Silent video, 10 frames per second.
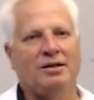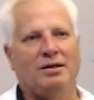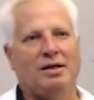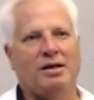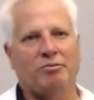
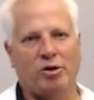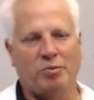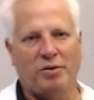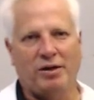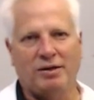on
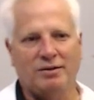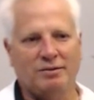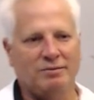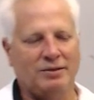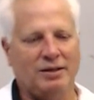propane,
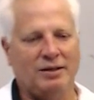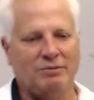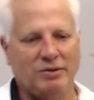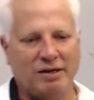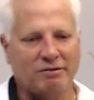and
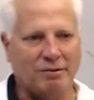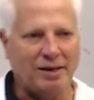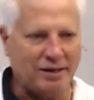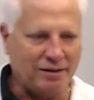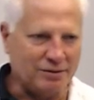we have a
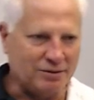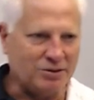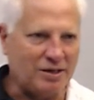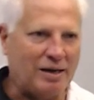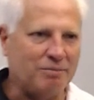rack here at the
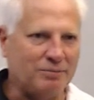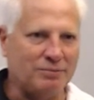shop,